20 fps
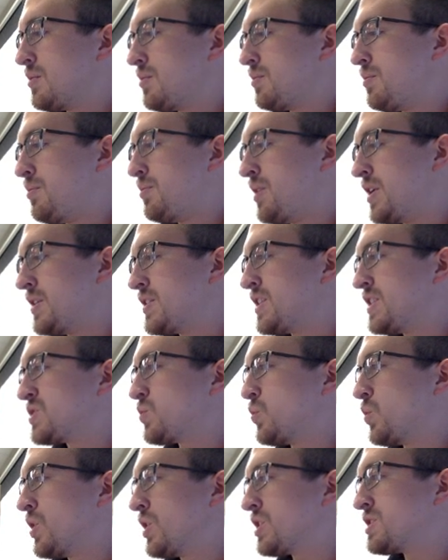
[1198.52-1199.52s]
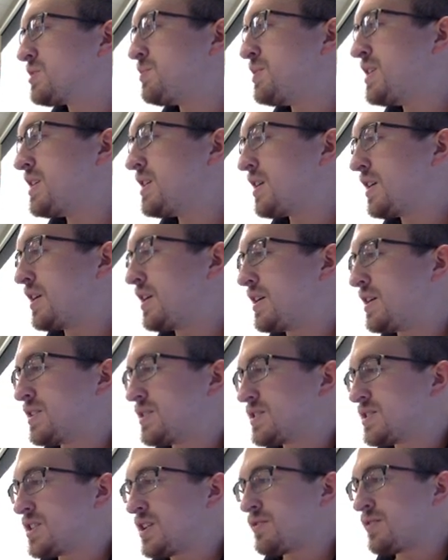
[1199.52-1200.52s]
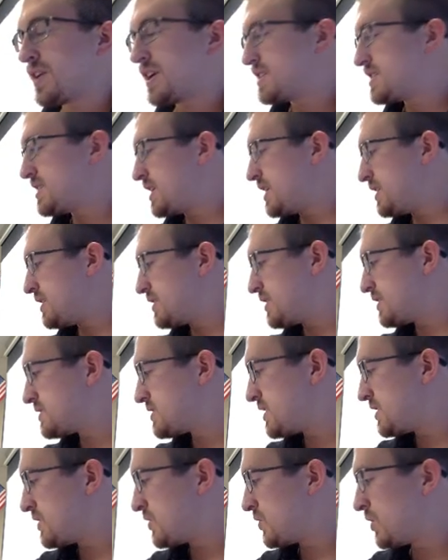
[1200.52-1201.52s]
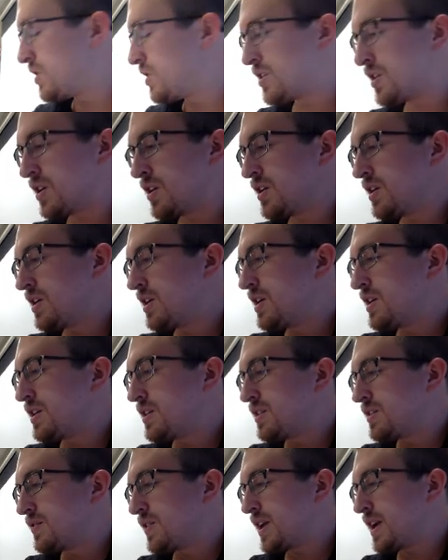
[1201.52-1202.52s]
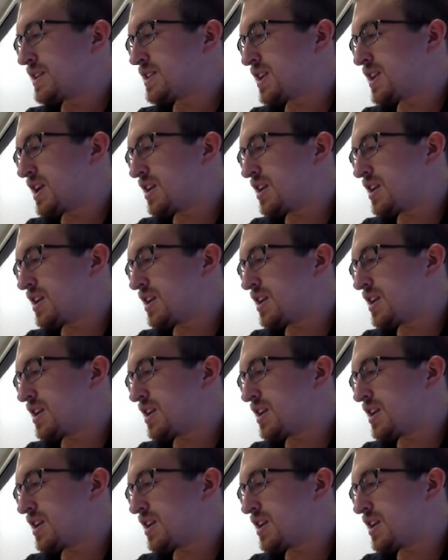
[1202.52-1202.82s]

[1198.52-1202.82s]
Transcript: But this works because if I take this in order, I take